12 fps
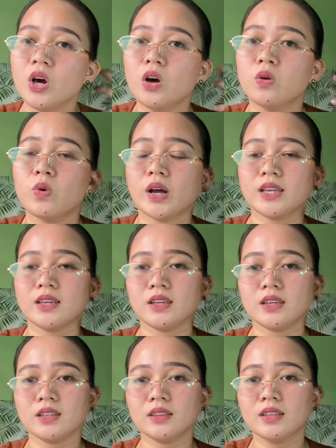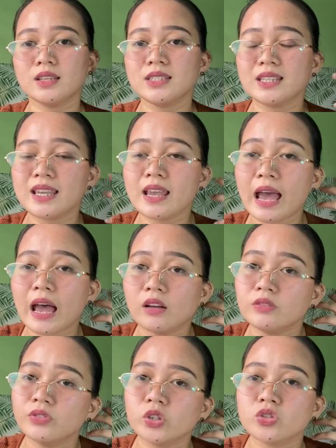Why does he have
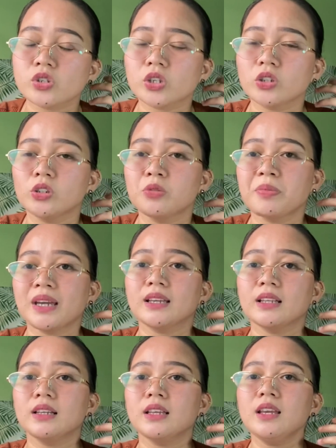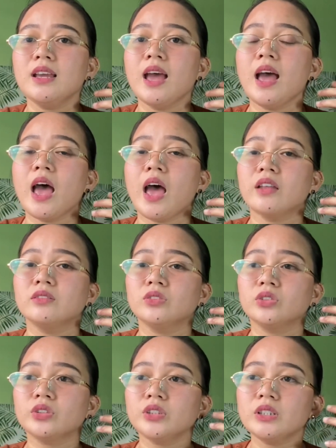ventriculomegaly? And
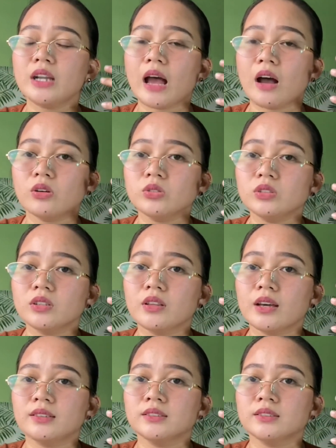turned out that